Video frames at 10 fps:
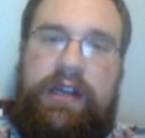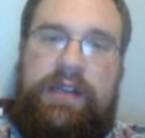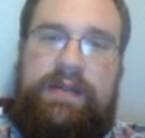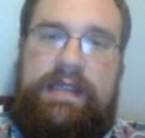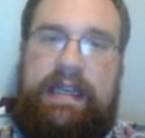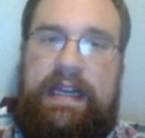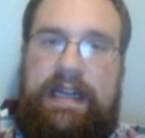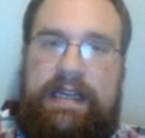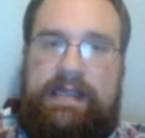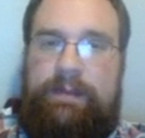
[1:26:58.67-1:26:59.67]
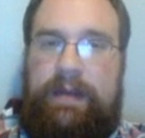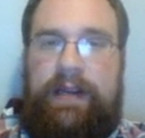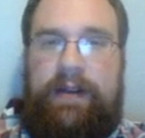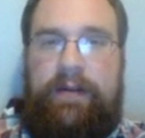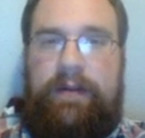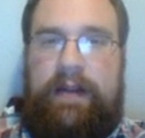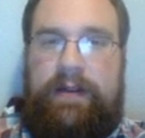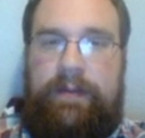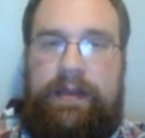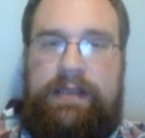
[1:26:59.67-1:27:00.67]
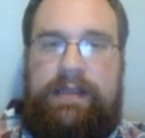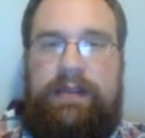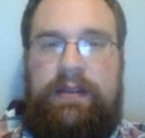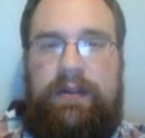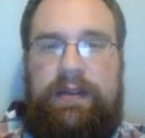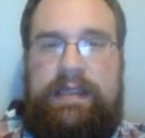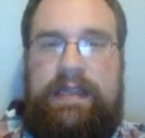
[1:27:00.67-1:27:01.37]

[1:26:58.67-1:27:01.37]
Twisted Helix Bile Alchemist. Increase